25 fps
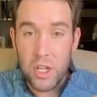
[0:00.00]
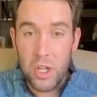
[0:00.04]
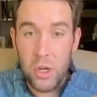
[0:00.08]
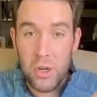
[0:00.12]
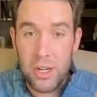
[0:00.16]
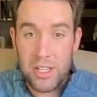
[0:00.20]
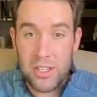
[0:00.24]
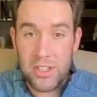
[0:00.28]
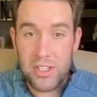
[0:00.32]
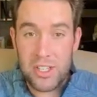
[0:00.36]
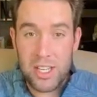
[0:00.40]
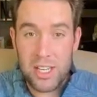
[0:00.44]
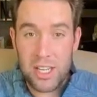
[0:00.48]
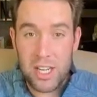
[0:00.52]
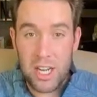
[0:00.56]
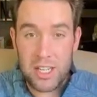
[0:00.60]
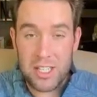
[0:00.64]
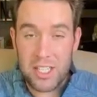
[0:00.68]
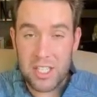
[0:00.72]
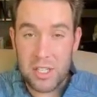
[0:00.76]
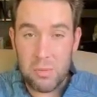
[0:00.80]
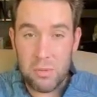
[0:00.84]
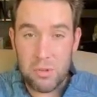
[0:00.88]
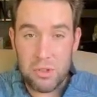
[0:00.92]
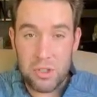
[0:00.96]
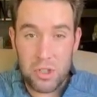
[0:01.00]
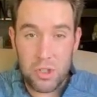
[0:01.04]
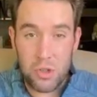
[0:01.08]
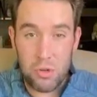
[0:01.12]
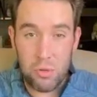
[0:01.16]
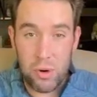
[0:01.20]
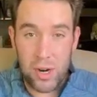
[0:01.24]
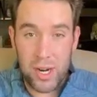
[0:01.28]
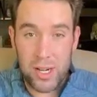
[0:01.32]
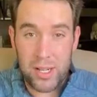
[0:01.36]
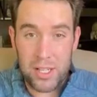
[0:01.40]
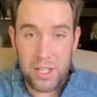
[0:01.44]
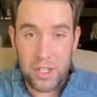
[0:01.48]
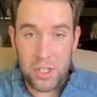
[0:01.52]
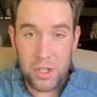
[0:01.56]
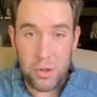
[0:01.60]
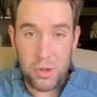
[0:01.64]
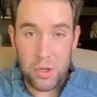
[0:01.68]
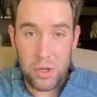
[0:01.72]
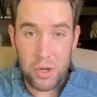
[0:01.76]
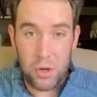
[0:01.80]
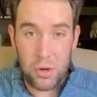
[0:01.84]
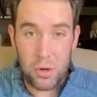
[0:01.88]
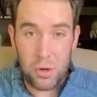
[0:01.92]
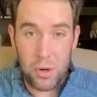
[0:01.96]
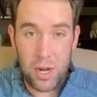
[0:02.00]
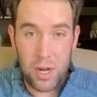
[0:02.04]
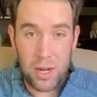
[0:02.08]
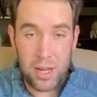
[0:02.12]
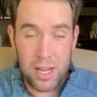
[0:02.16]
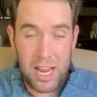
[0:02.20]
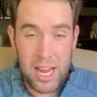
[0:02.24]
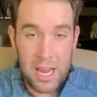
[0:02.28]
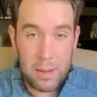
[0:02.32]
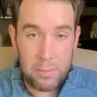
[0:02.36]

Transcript: You can send customers directly to your